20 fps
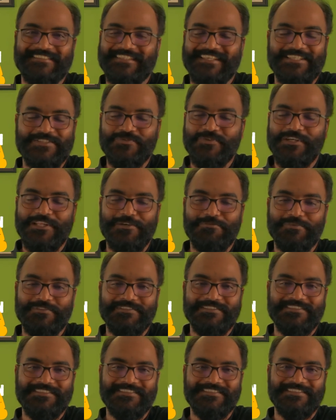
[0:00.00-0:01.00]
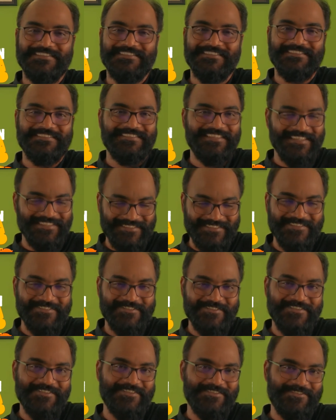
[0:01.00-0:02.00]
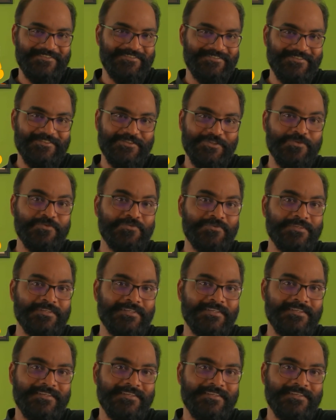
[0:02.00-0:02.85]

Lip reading: Guess what happens? Yes, can